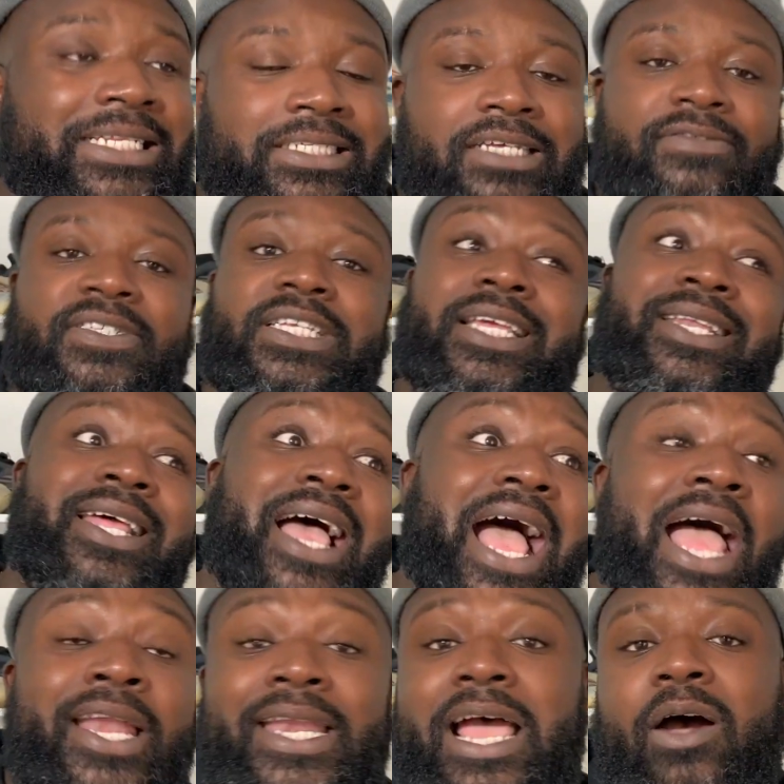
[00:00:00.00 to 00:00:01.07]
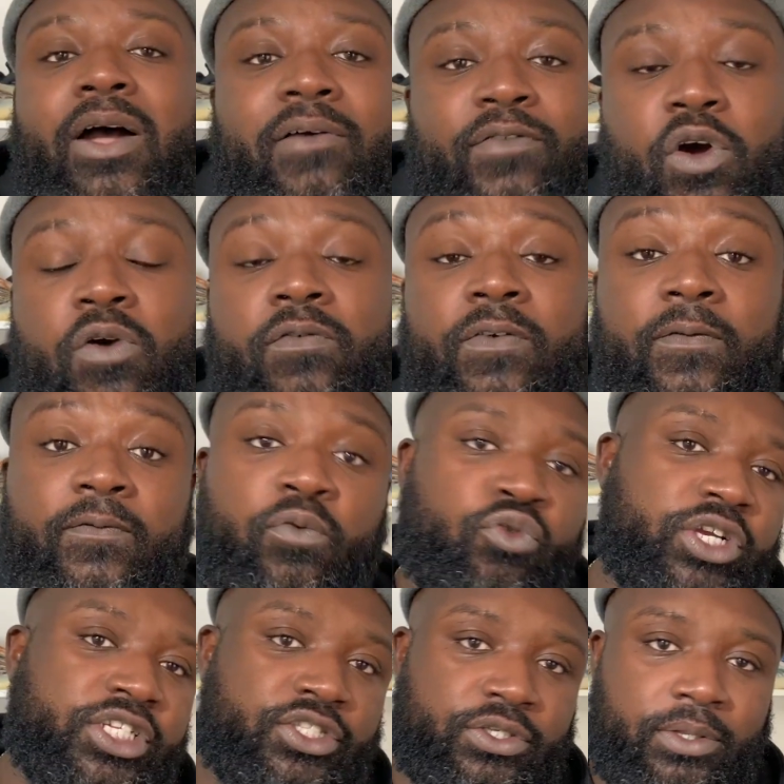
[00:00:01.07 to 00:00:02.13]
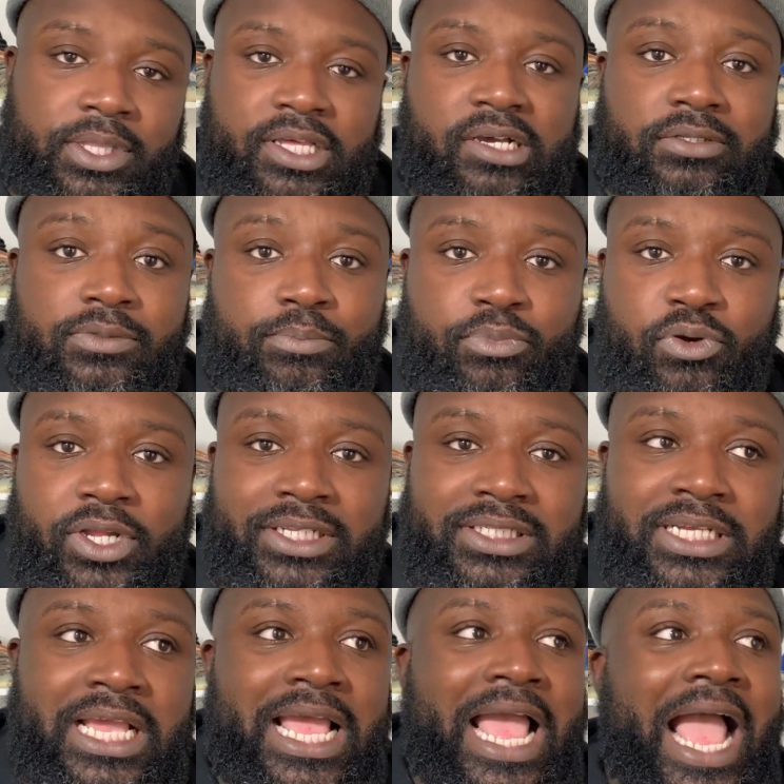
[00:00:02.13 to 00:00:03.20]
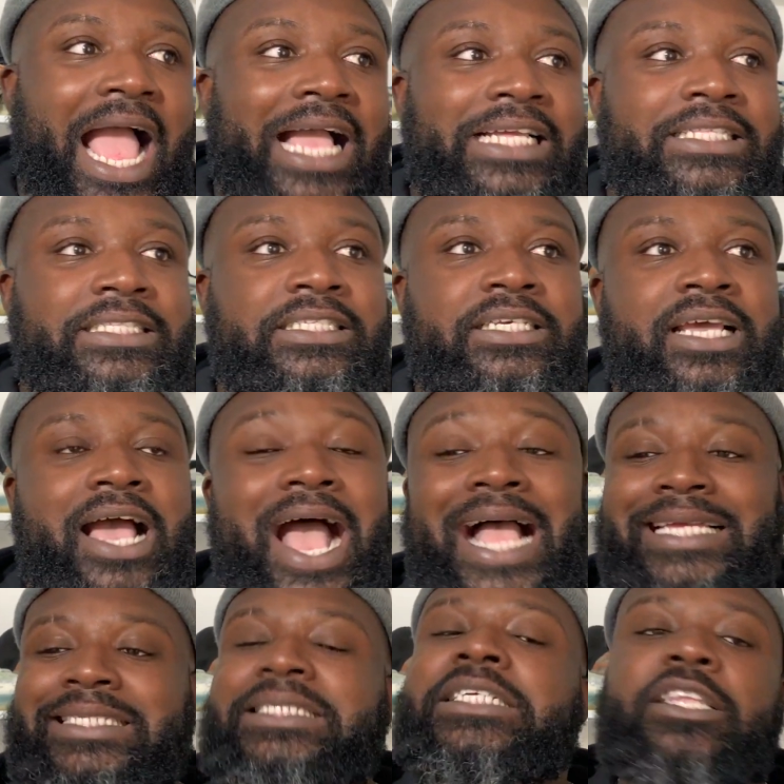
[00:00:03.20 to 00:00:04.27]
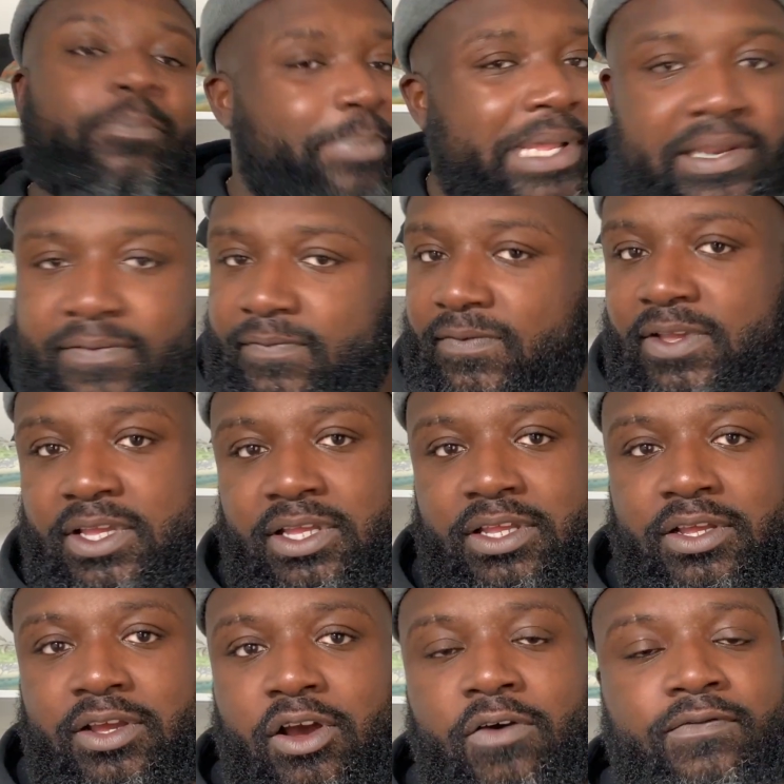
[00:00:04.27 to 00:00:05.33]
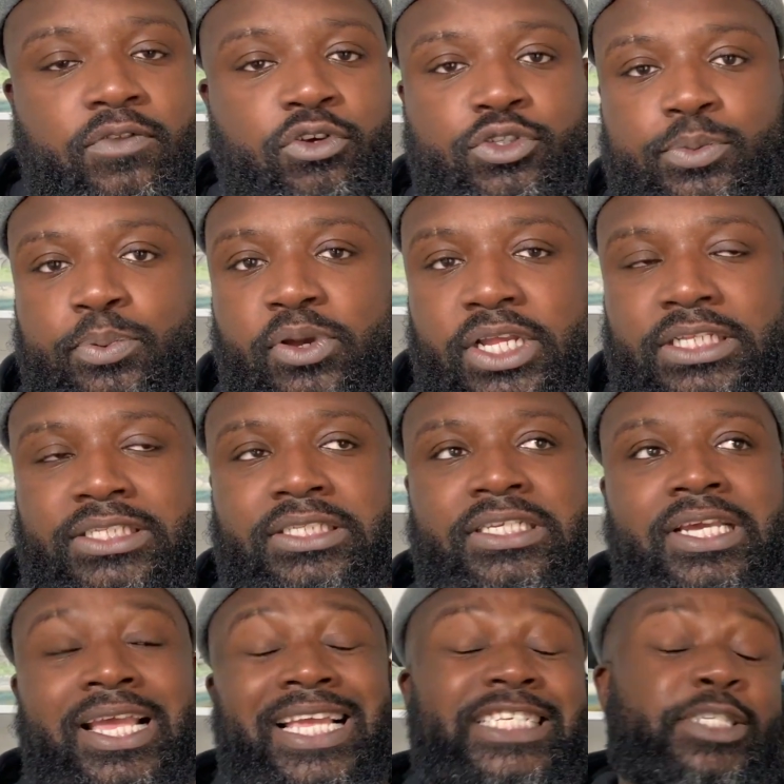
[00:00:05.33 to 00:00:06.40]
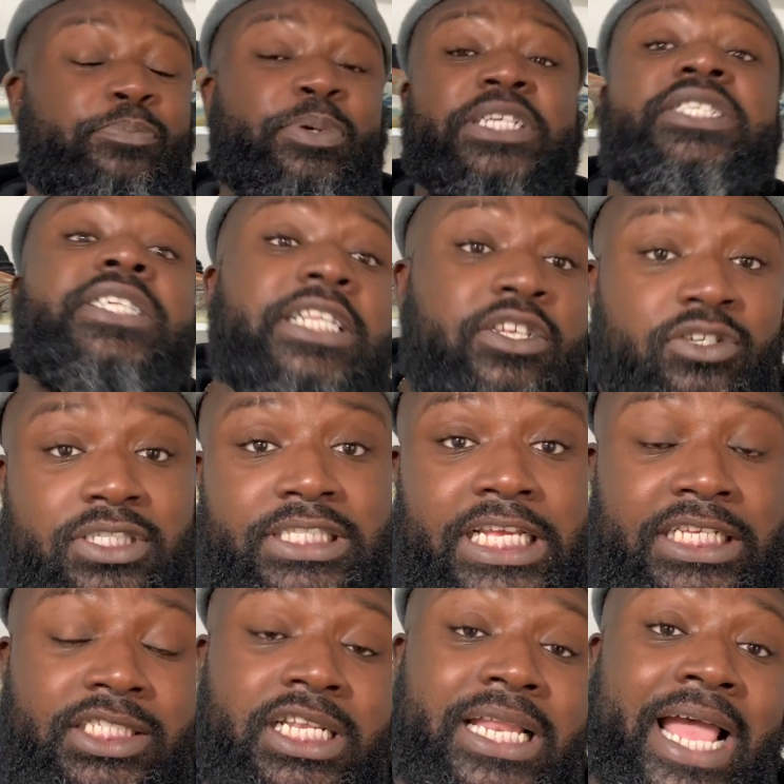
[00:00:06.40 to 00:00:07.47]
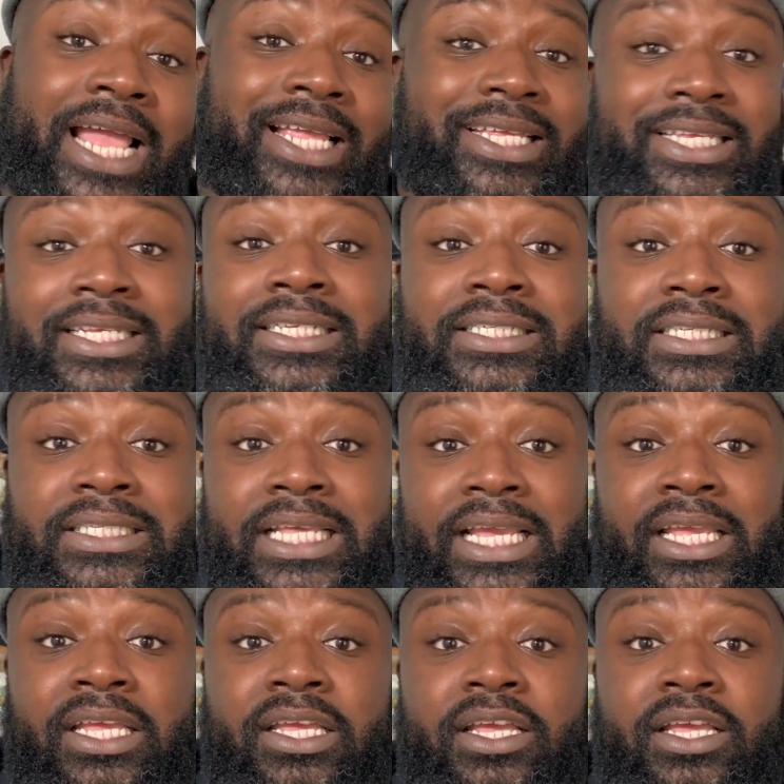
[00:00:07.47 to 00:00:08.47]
I've said, I now have over 42,000 points and I see the benefit of those points, especially on days like Yeezy Day,